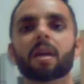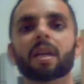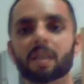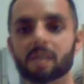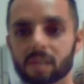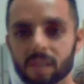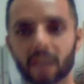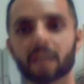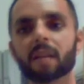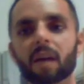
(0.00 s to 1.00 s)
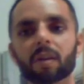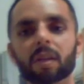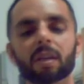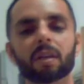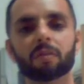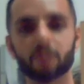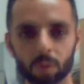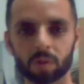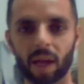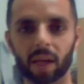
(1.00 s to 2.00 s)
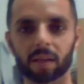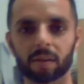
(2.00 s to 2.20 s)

the secondary fuel tank.